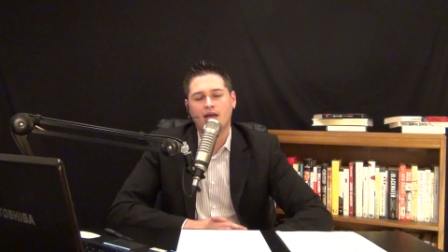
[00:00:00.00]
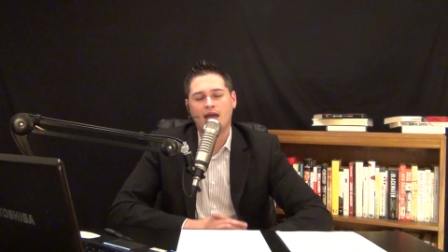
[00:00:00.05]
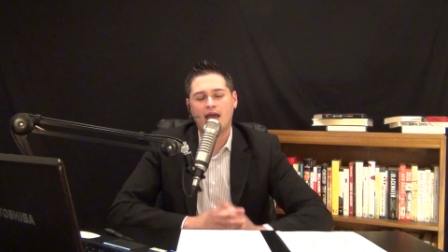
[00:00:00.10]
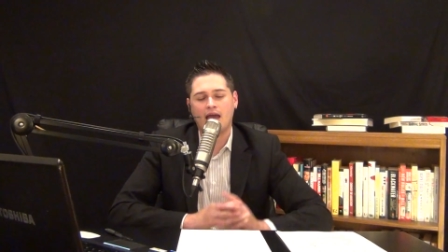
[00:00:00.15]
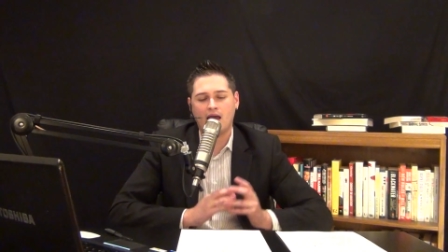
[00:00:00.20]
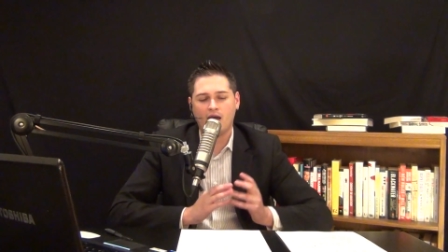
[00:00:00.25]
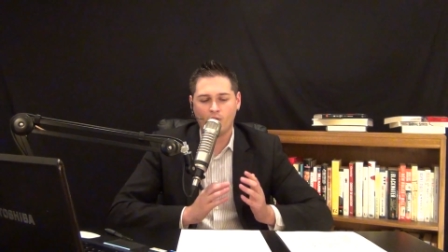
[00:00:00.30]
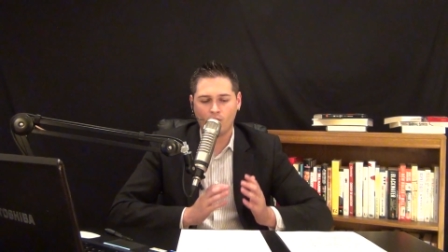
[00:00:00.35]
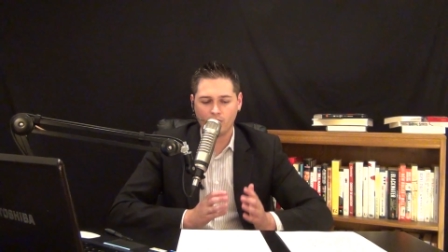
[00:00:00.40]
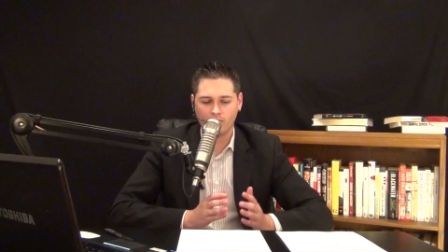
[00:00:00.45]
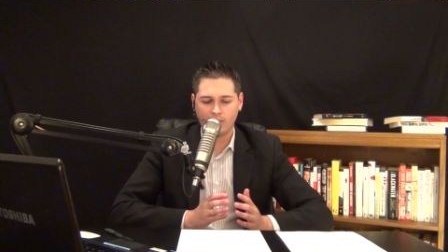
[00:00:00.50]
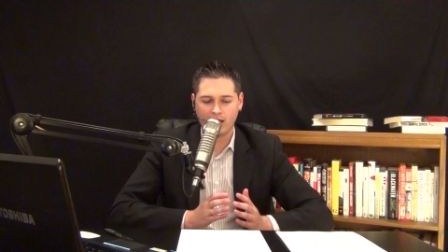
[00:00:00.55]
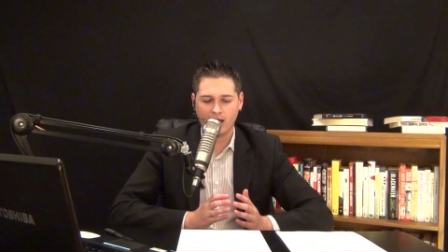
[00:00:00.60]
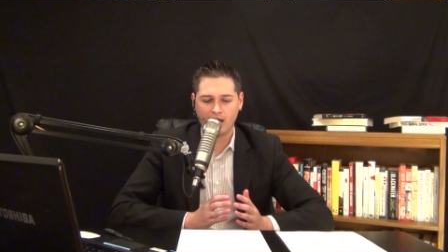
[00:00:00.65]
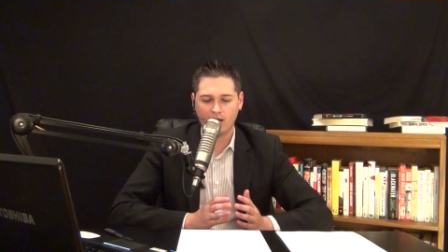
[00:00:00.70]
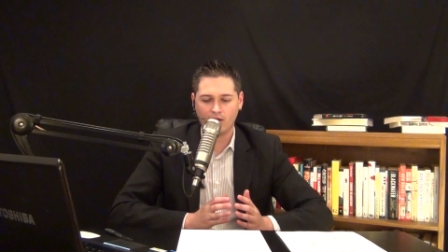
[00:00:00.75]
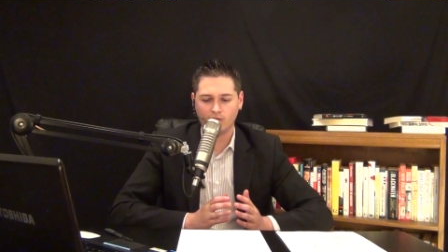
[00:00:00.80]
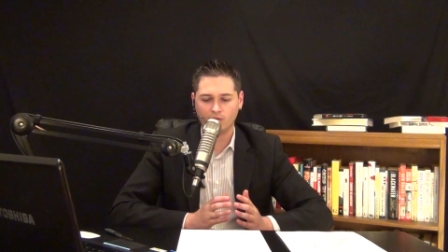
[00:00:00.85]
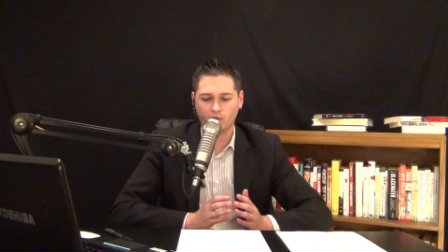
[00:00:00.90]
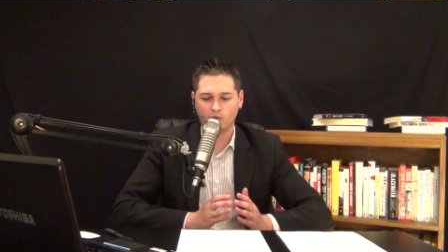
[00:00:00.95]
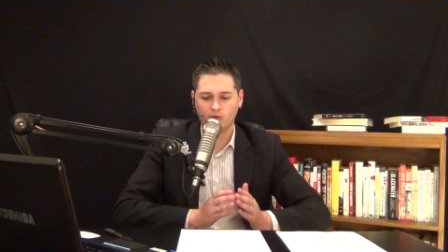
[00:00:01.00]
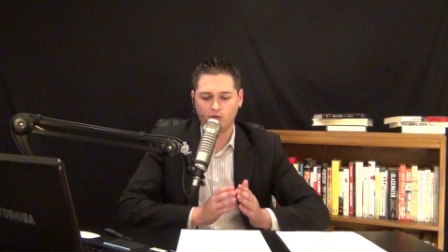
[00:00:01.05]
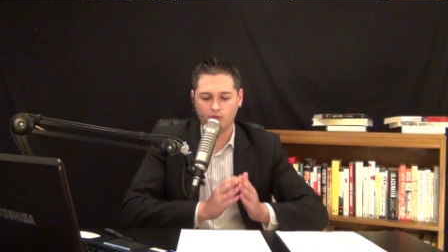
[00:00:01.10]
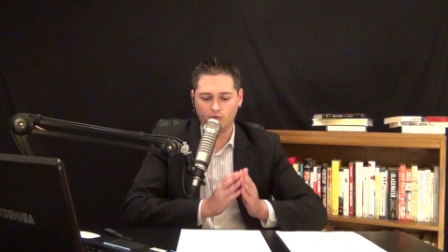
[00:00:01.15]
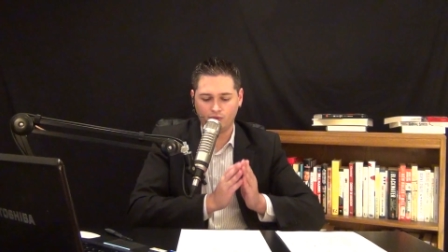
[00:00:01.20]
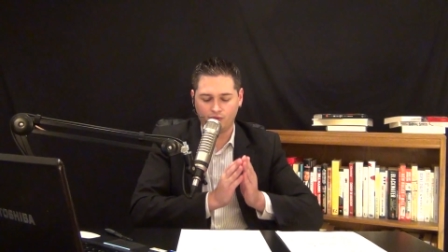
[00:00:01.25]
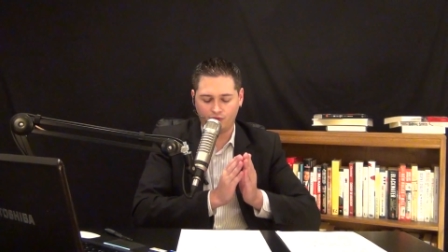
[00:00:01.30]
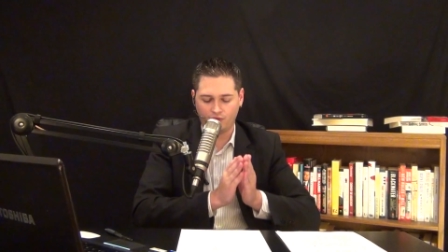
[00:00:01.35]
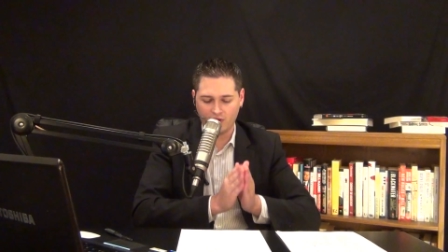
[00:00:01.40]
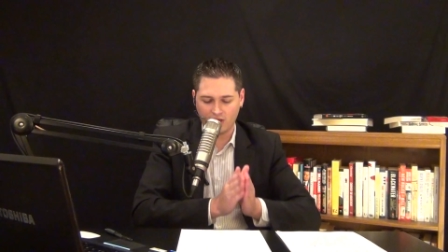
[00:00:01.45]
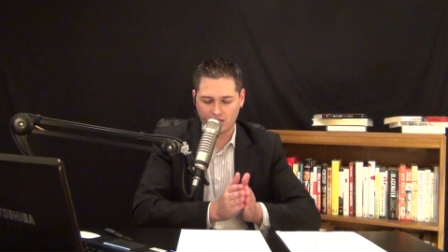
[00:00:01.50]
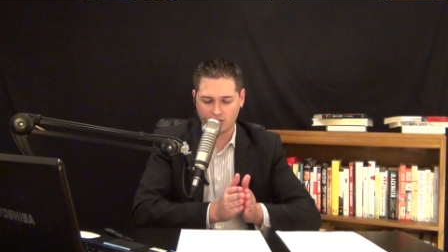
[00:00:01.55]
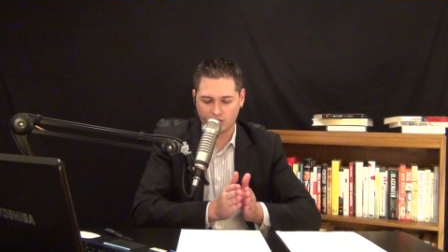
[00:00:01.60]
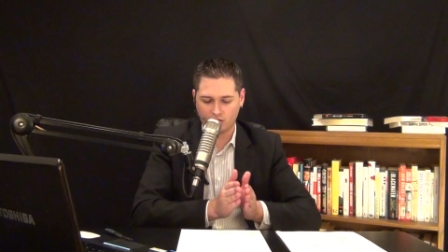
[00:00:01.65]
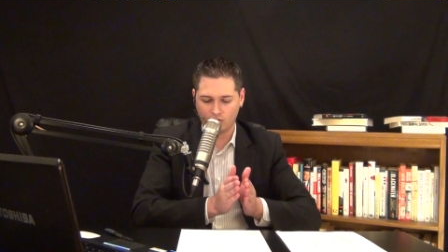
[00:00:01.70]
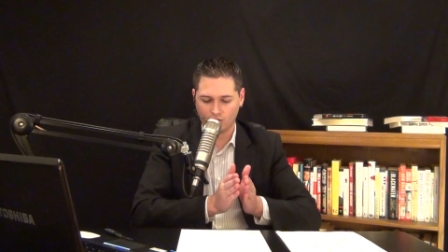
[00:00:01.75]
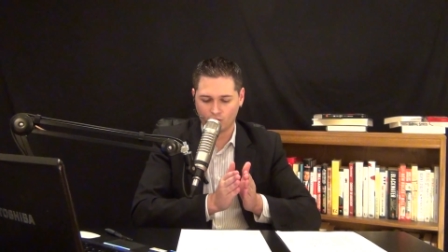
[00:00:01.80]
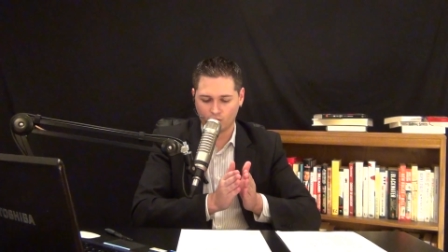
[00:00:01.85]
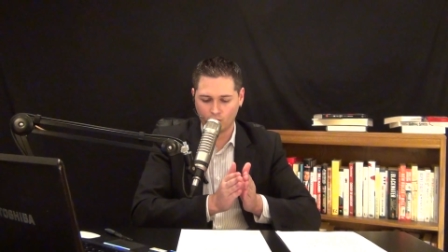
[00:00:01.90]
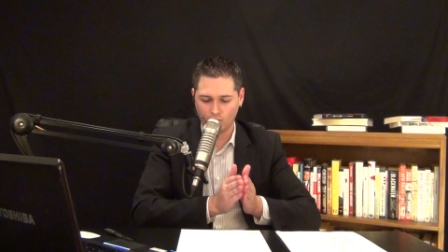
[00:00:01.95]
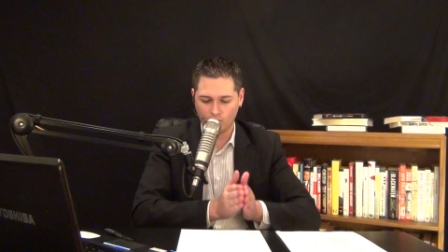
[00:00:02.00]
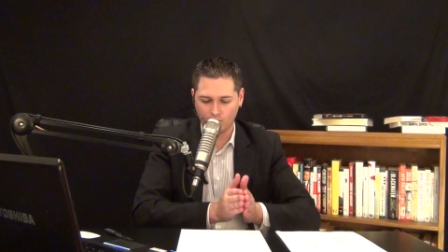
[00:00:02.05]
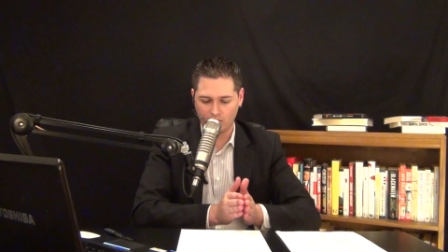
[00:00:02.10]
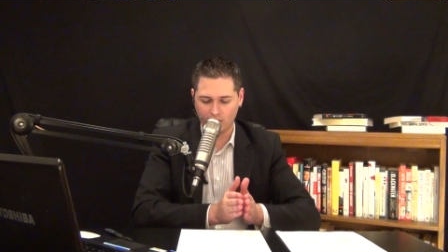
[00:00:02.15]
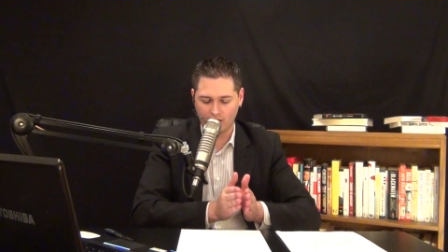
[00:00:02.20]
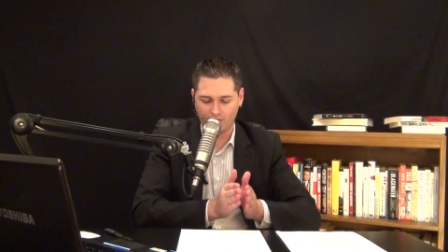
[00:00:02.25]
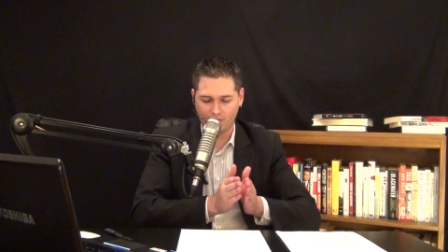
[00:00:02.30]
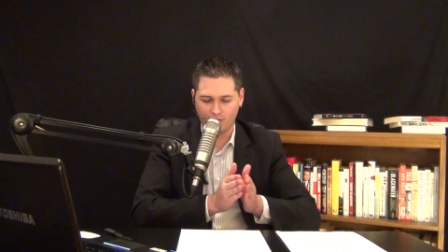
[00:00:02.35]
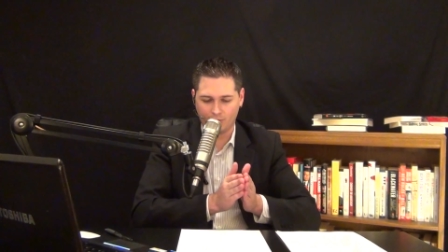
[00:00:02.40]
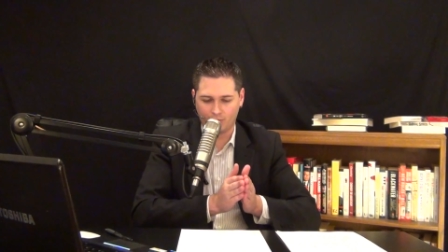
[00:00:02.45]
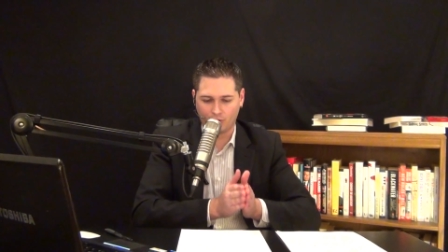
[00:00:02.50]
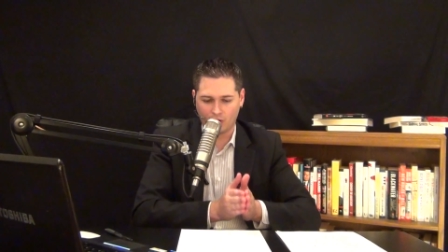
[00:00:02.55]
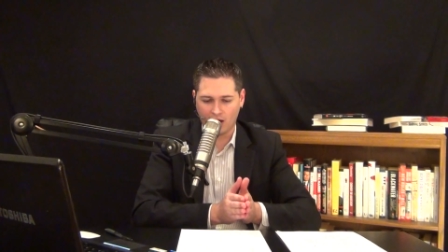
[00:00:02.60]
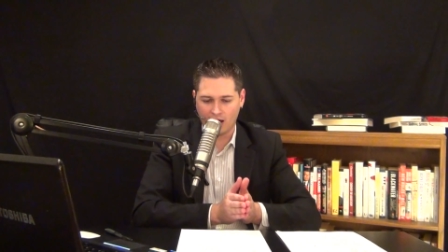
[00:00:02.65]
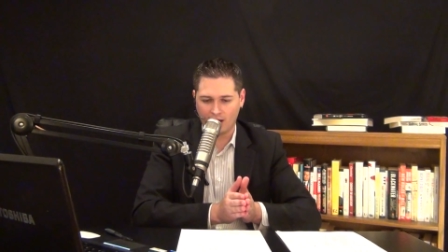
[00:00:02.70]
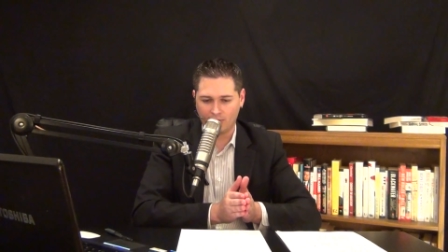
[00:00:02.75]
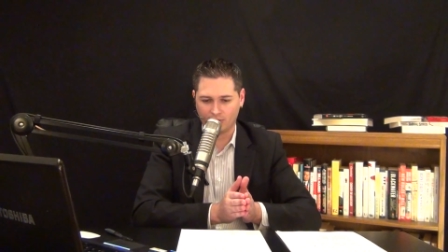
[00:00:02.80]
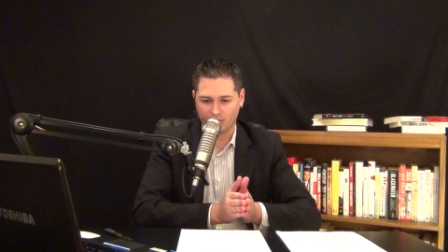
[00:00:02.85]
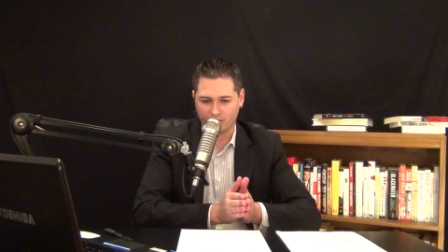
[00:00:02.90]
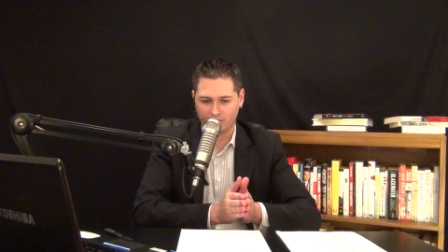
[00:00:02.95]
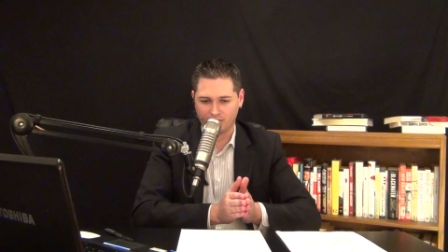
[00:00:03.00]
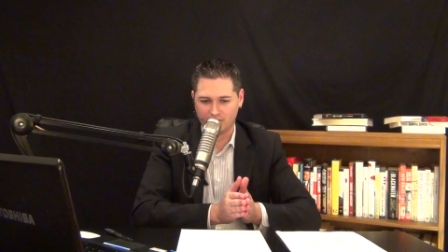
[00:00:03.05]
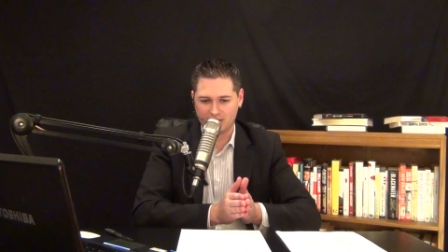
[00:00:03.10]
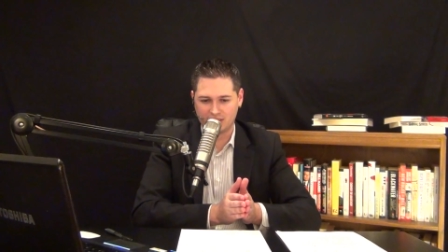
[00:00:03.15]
How about you fix the root of the problem